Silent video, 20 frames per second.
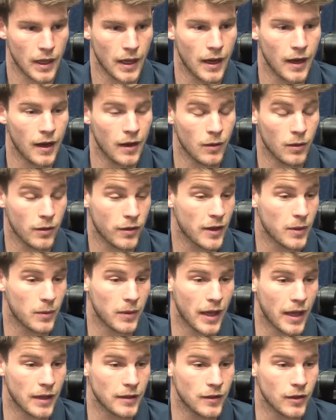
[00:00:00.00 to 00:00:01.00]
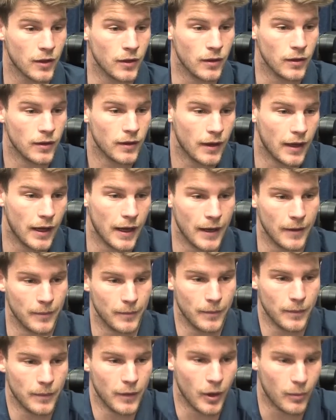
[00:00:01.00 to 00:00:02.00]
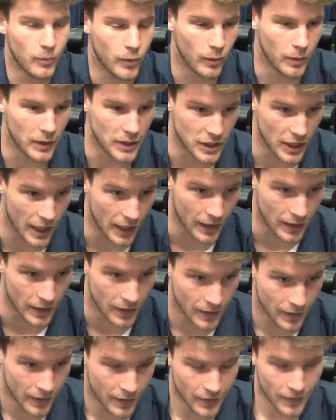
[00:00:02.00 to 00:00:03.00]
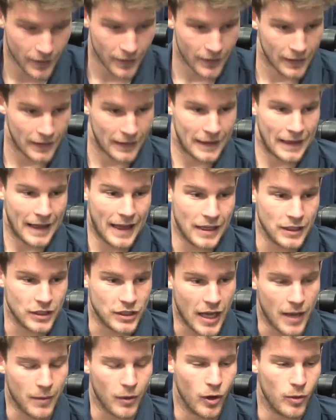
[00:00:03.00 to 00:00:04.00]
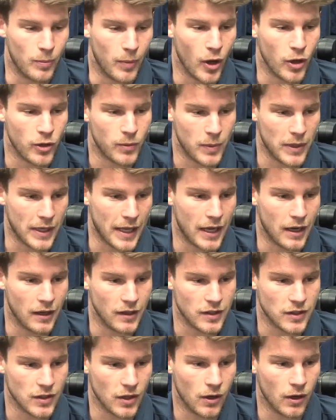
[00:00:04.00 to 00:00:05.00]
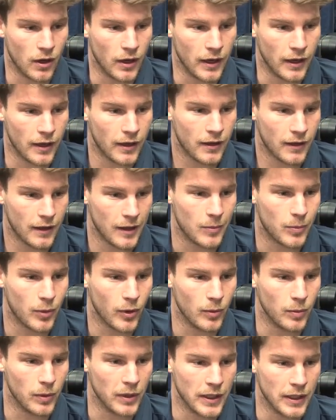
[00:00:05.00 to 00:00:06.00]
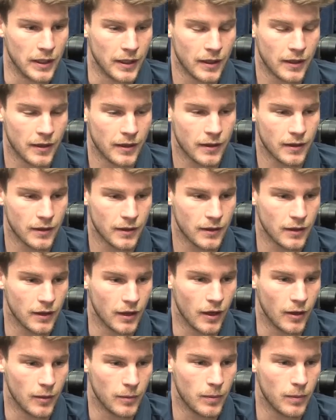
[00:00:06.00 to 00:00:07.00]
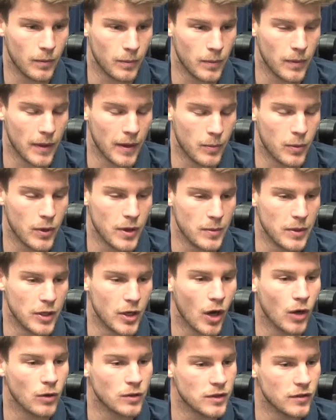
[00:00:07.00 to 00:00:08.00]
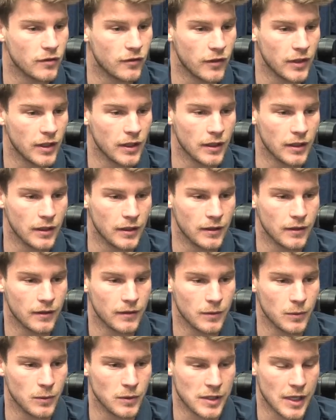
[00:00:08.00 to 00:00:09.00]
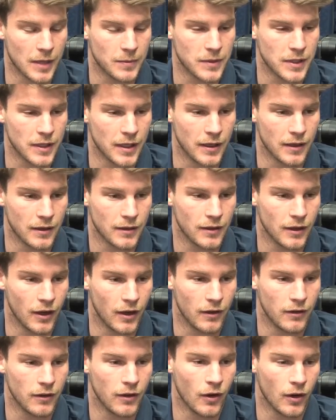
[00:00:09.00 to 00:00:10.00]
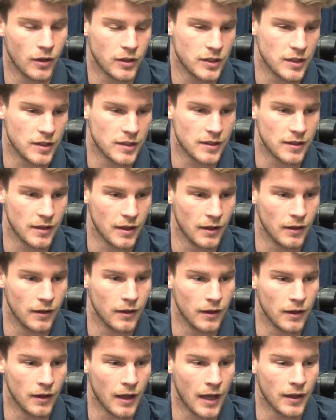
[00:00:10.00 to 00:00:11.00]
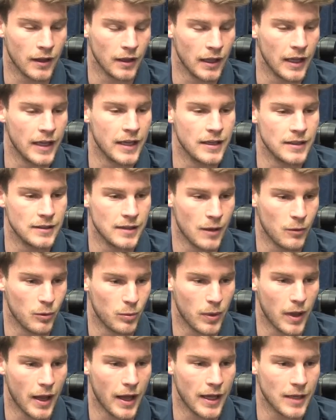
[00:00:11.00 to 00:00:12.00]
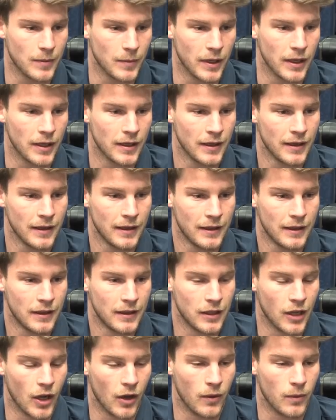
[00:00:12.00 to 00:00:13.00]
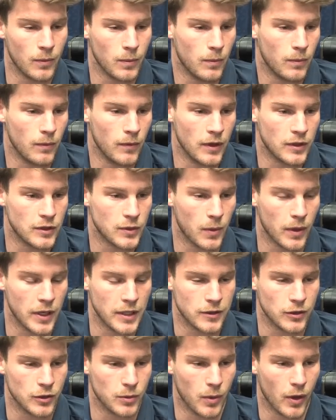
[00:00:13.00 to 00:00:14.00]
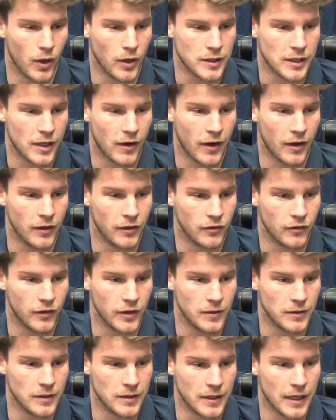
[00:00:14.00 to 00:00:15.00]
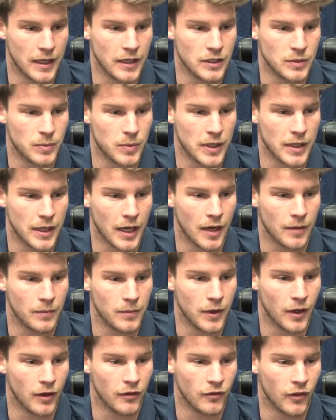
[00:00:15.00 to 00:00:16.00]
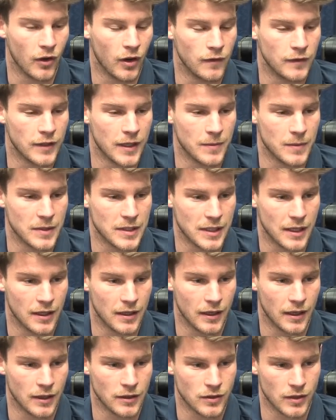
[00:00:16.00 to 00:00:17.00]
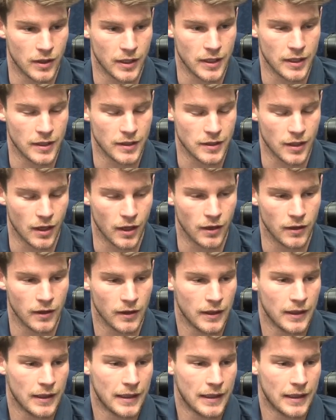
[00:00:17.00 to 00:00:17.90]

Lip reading: Well, I think we had to. Probably Juddy and Jamo both being out of the side. They're probably, they're pretty big holes to fill, and it was up to not just the other leaders that were playing, but the 22 blokes that were out in the field to each pick up 5-10% extra here. So.